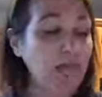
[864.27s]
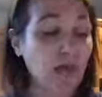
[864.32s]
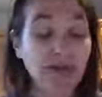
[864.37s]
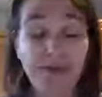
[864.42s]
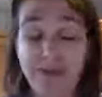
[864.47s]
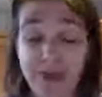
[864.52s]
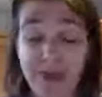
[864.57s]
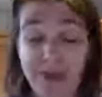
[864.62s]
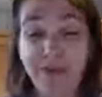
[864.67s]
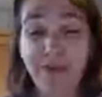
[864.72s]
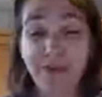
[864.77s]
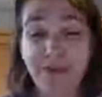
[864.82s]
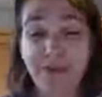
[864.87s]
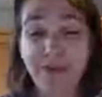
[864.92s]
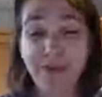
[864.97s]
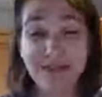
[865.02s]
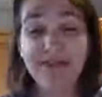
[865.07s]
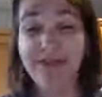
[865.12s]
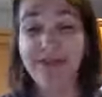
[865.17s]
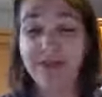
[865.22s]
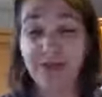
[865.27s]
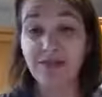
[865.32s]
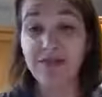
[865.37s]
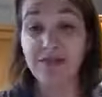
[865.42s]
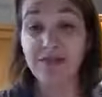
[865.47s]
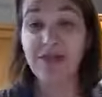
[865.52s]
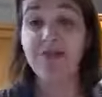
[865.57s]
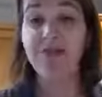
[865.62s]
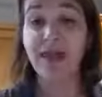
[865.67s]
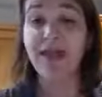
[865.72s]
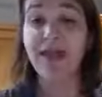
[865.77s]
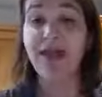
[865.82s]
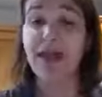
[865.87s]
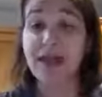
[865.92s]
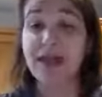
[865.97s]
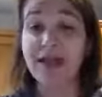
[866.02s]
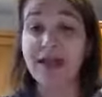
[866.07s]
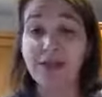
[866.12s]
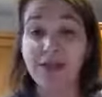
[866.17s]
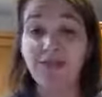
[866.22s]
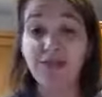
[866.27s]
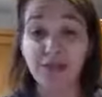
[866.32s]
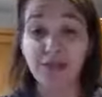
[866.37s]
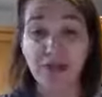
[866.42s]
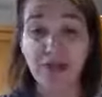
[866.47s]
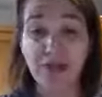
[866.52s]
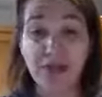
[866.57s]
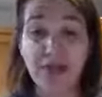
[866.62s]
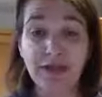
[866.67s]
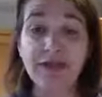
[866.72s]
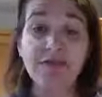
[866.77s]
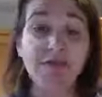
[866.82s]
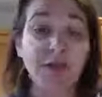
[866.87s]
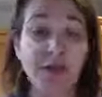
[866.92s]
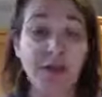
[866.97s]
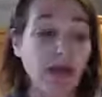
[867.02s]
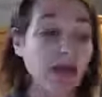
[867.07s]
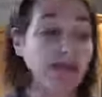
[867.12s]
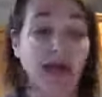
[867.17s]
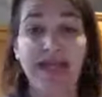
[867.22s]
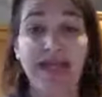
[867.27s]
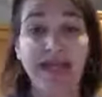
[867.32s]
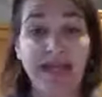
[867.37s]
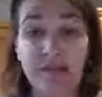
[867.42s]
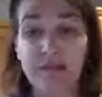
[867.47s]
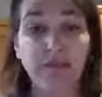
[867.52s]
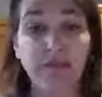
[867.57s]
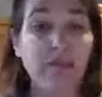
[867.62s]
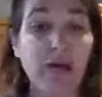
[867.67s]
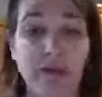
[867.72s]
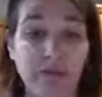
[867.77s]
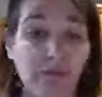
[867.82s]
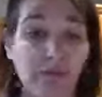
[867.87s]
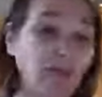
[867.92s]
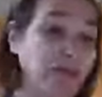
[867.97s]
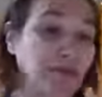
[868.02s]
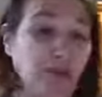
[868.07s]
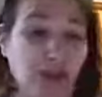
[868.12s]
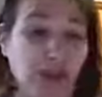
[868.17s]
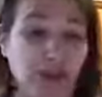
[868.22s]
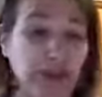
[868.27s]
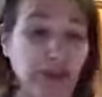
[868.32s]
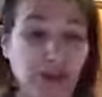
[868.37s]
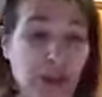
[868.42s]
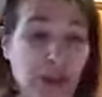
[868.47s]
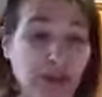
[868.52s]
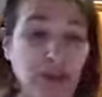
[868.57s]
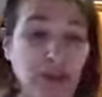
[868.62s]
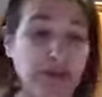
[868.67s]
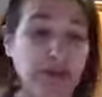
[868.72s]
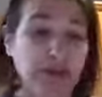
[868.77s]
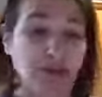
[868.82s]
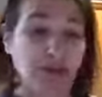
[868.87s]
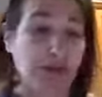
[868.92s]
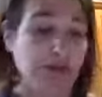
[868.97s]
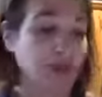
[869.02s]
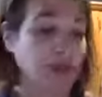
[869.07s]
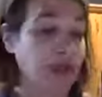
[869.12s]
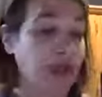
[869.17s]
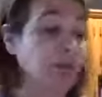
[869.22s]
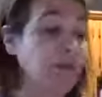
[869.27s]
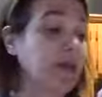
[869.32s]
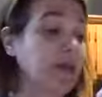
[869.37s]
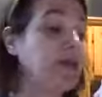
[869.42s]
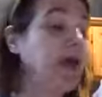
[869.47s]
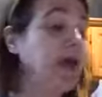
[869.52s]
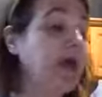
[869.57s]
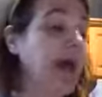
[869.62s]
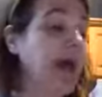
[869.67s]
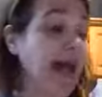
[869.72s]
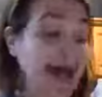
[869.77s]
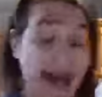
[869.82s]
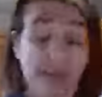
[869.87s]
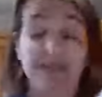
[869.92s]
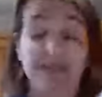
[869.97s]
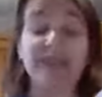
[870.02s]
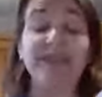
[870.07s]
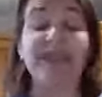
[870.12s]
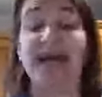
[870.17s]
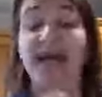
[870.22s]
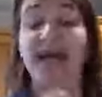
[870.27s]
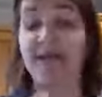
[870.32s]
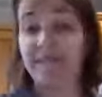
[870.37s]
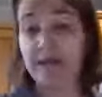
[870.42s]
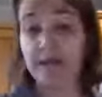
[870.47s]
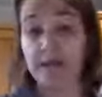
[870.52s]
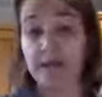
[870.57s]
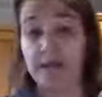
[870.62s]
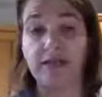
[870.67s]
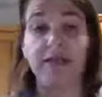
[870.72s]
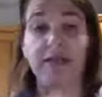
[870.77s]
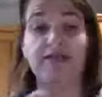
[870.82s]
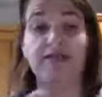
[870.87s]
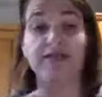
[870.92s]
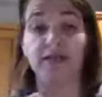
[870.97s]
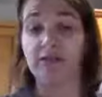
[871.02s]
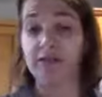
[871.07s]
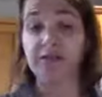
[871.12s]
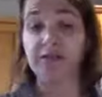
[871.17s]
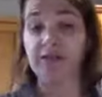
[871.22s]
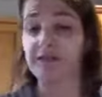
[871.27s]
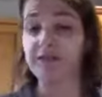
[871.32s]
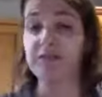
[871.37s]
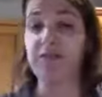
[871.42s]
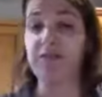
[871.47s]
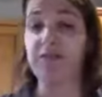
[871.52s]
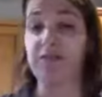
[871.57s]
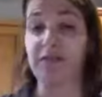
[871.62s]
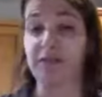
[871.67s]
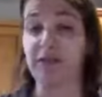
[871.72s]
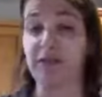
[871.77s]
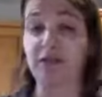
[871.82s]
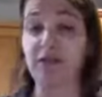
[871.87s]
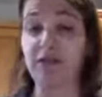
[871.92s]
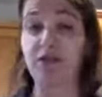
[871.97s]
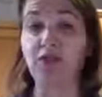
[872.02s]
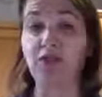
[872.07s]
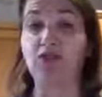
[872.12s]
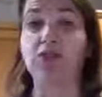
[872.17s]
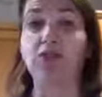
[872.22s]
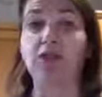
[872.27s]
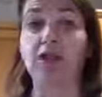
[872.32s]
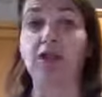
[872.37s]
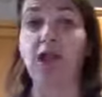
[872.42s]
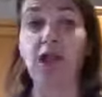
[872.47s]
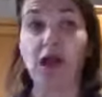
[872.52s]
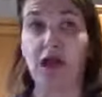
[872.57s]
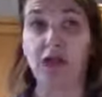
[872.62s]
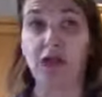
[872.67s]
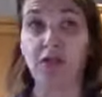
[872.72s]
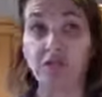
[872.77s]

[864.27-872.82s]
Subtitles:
Most of the time with onions, I do the same thing, and I keep frozen onions because I can't be bothered with trying to chop onions all the time. But I happen to have an onion left over from something that we used.